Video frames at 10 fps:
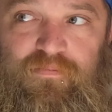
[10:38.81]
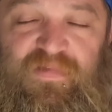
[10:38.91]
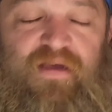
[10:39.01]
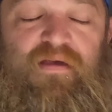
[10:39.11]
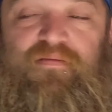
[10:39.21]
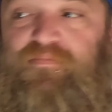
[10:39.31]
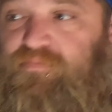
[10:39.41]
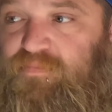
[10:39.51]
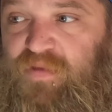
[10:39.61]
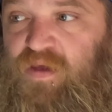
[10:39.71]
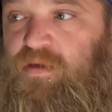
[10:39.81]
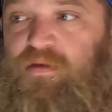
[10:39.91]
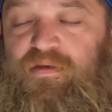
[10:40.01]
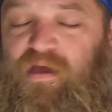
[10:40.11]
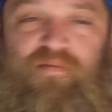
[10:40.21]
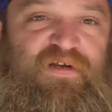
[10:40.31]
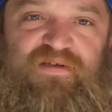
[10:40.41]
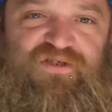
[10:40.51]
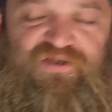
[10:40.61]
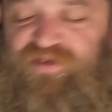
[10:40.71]
Yeah. Yeah, but
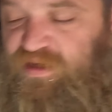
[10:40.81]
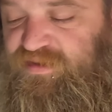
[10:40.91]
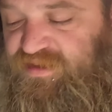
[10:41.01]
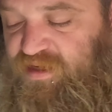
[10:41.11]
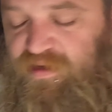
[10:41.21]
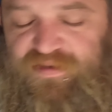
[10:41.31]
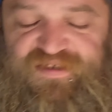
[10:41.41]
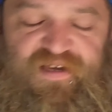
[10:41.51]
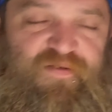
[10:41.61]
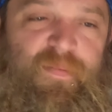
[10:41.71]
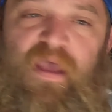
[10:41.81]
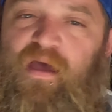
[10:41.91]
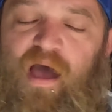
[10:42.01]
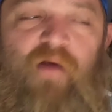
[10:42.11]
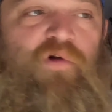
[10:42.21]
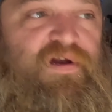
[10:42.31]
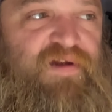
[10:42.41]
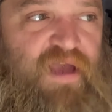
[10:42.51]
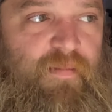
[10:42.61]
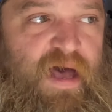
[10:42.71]
it just, it stinks. So I wanted
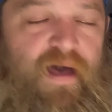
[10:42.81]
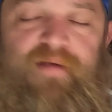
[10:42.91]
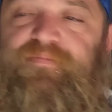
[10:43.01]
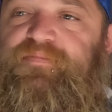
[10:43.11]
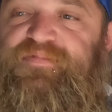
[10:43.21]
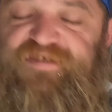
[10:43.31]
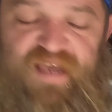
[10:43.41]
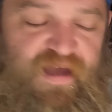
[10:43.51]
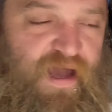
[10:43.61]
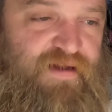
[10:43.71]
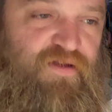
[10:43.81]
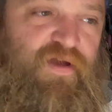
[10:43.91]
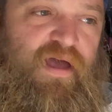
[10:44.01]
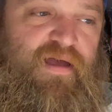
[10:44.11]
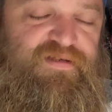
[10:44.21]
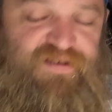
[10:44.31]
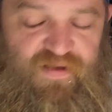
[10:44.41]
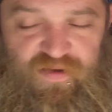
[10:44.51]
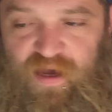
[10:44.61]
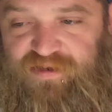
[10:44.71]
to come on, say hi to you guys,
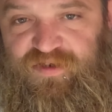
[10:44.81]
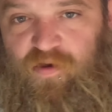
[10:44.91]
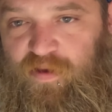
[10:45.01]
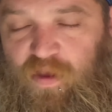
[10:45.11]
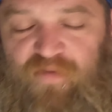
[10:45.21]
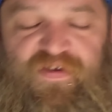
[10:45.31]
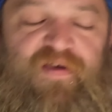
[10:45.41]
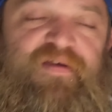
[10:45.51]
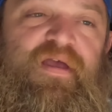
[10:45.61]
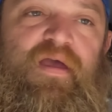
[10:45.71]
let you guys know I love you.